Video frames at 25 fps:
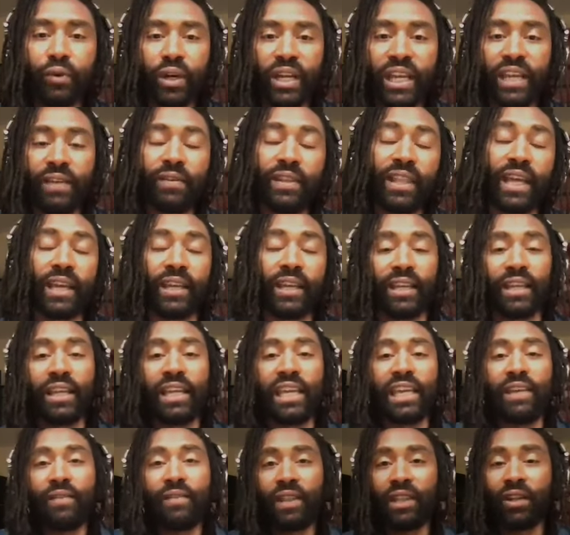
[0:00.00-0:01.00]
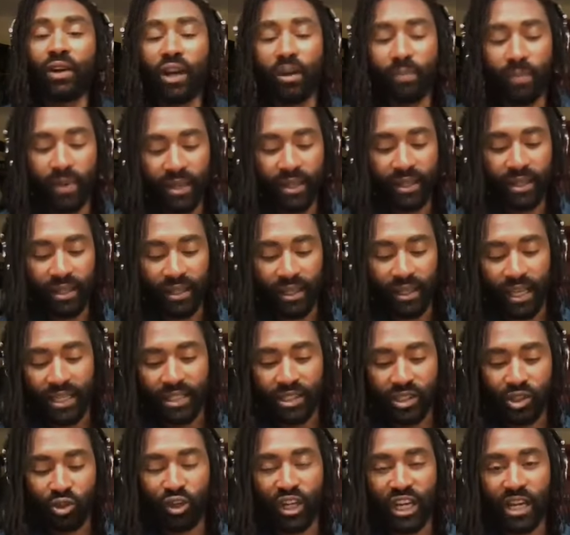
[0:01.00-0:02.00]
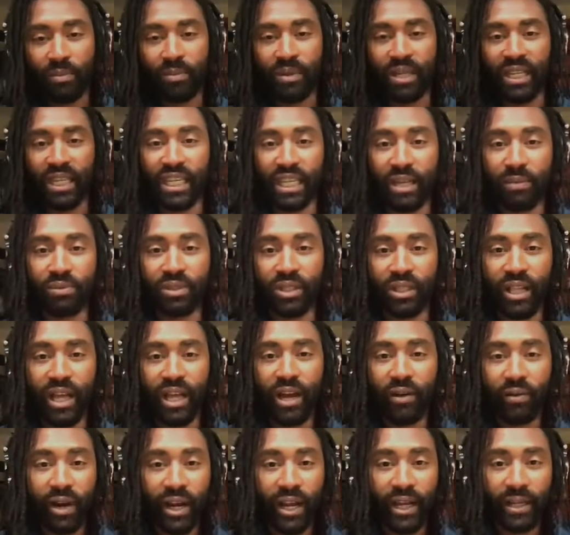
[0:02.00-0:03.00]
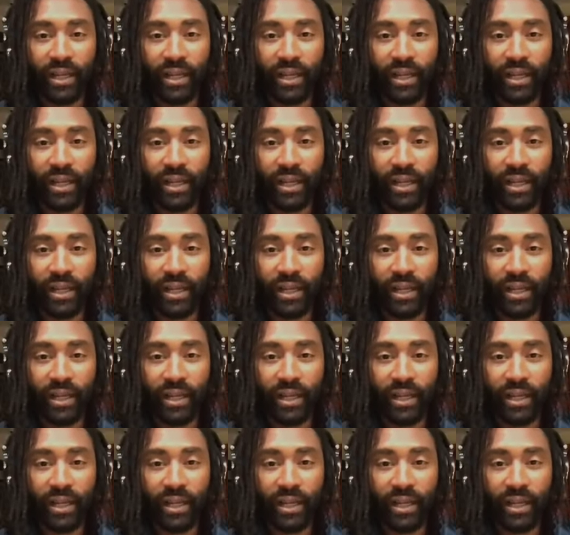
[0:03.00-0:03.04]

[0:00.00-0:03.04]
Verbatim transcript: even though I'm in Instagram DMs a lot, right?